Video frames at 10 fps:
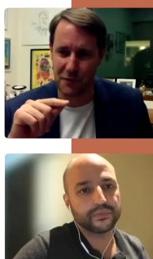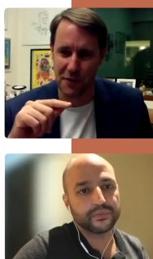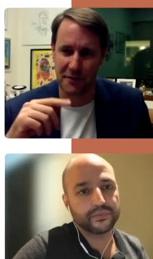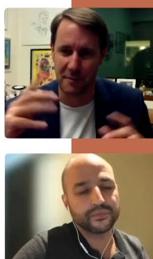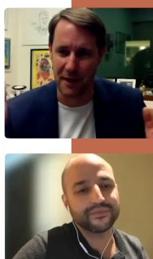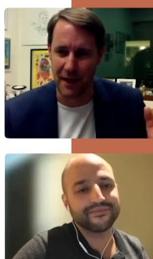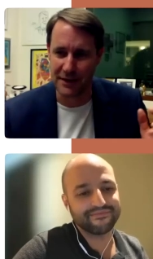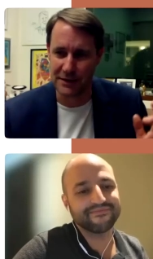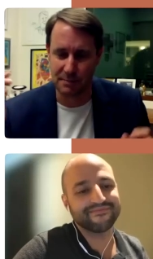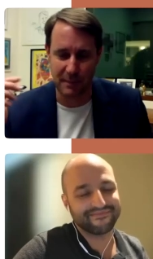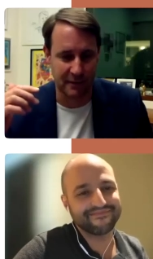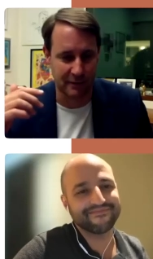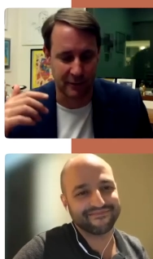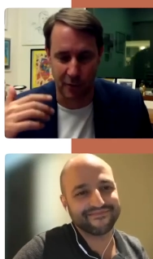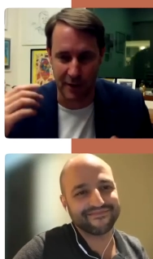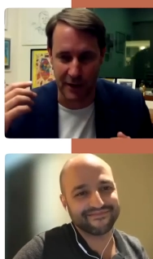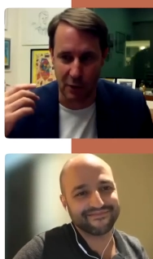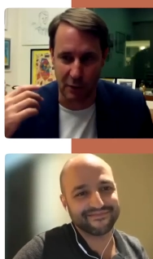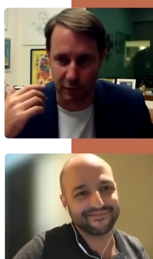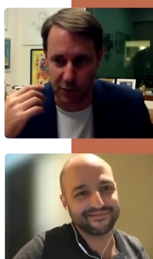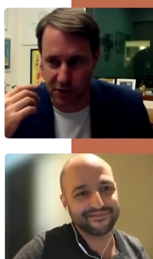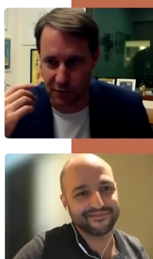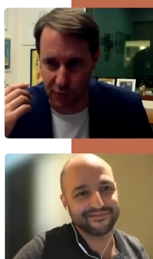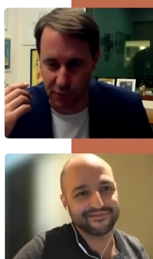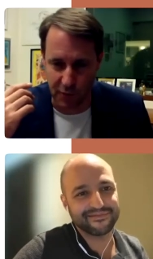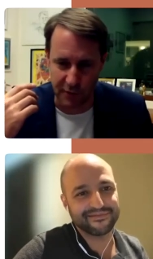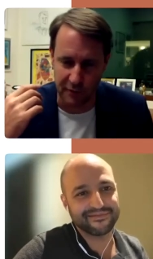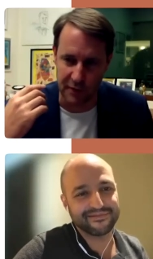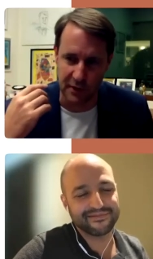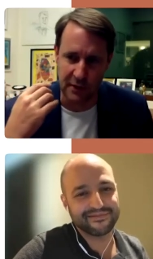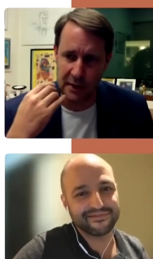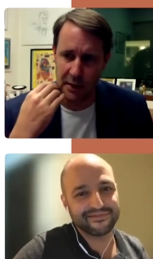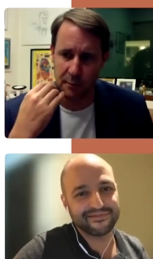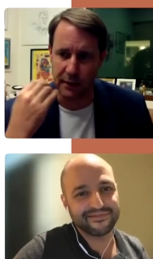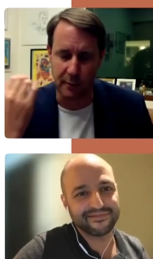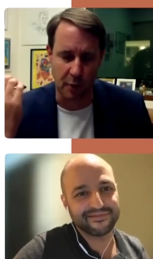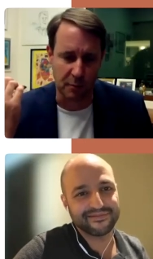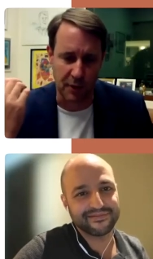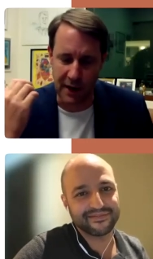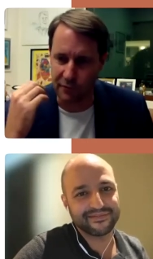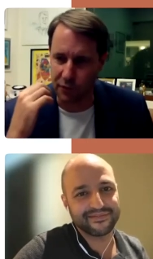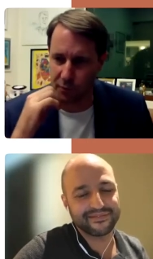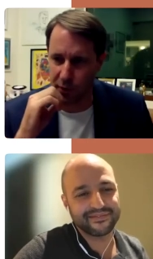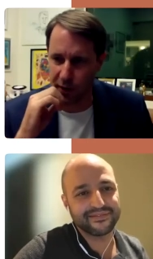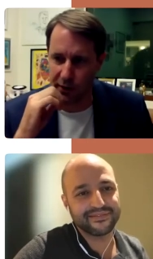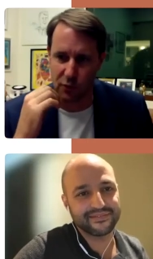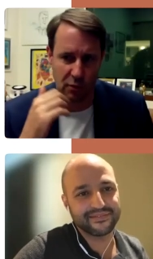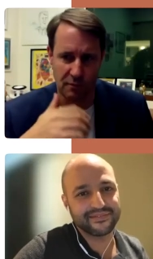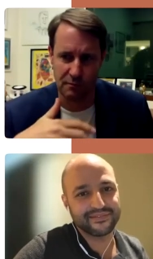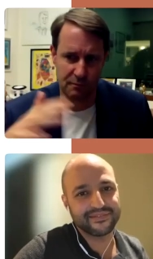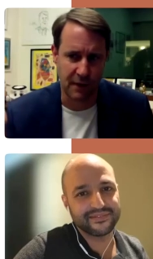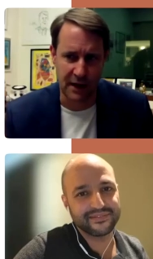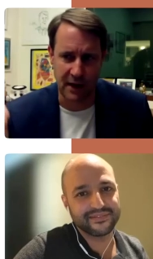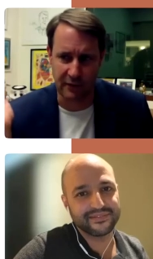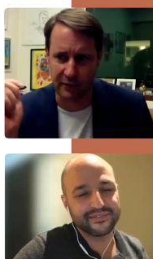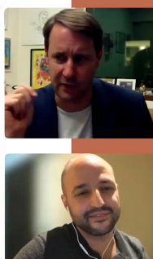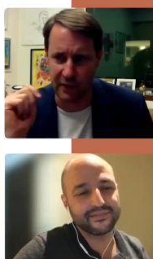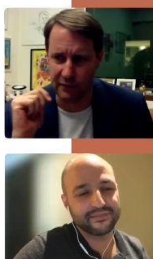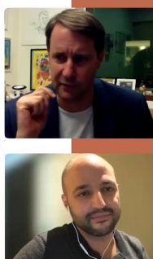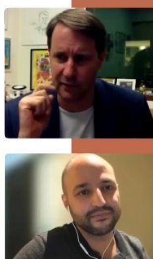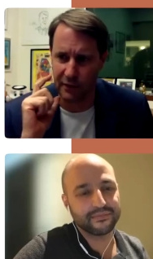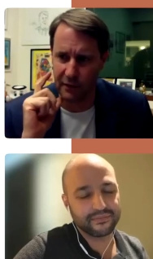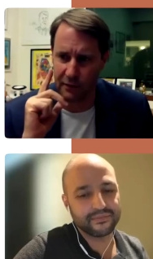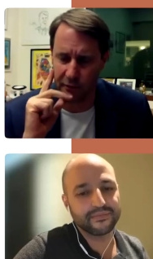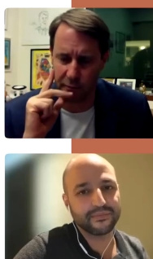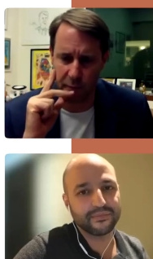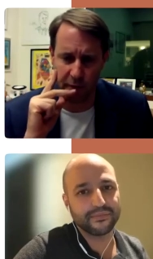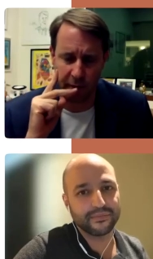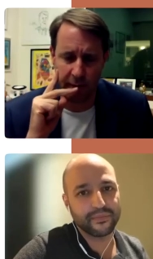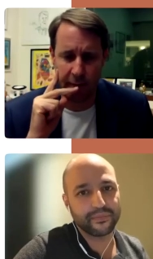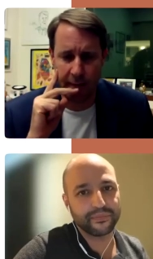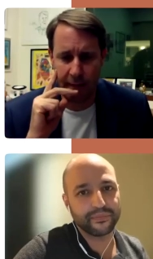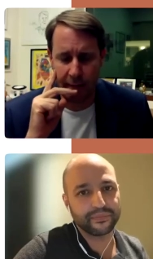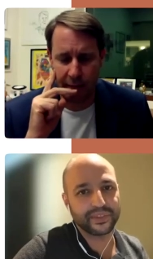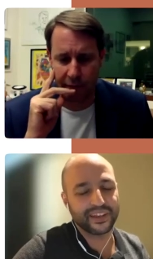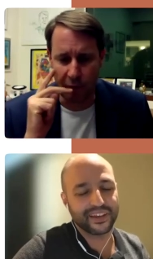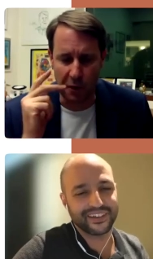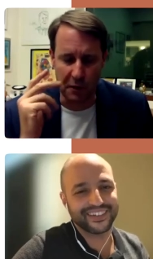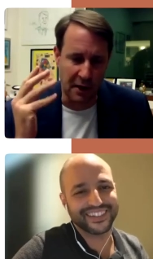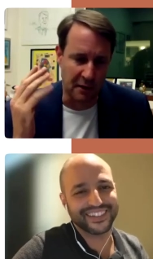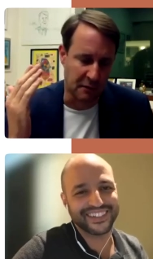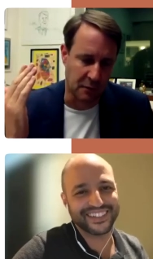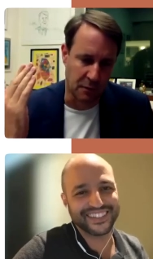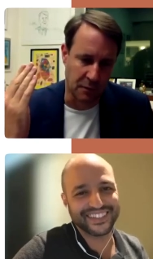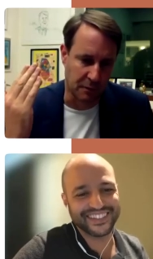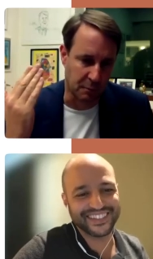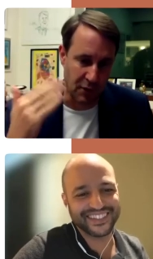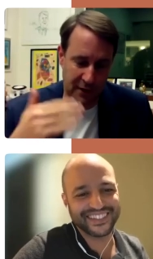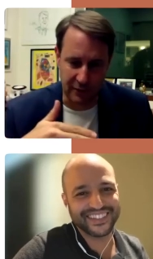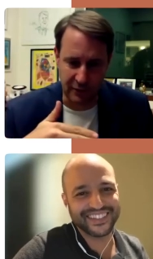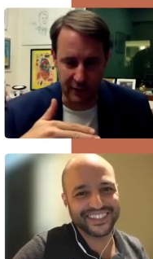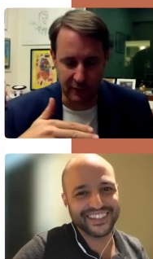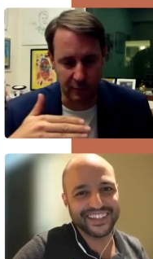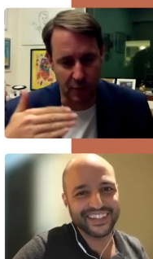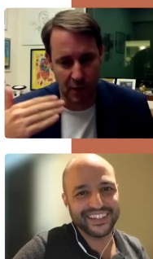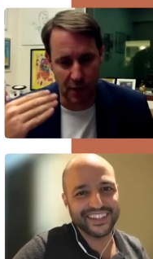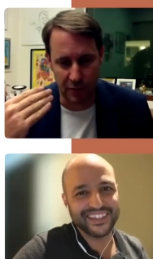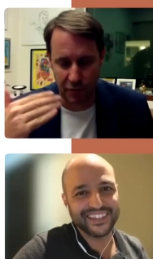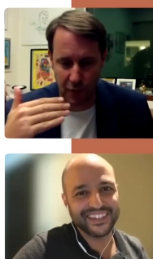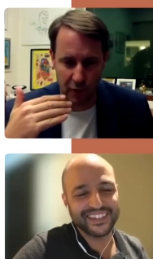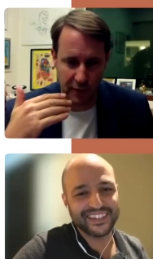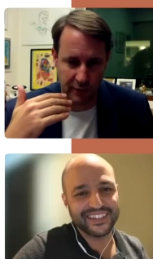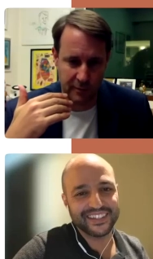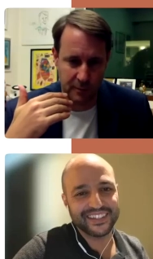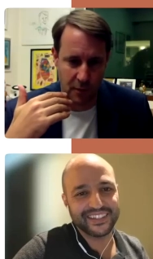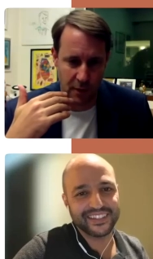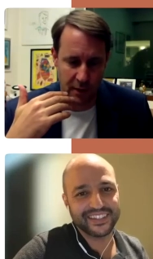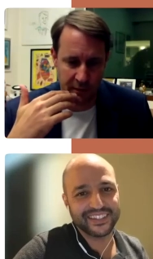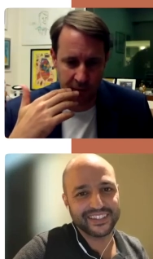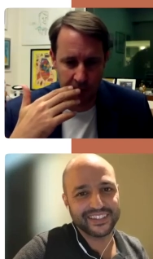Speaker 1: for example i spend so many hours watching football on tv but i'm not playing football i do many other things uh, on sport mm. so yeah practicing sport following sport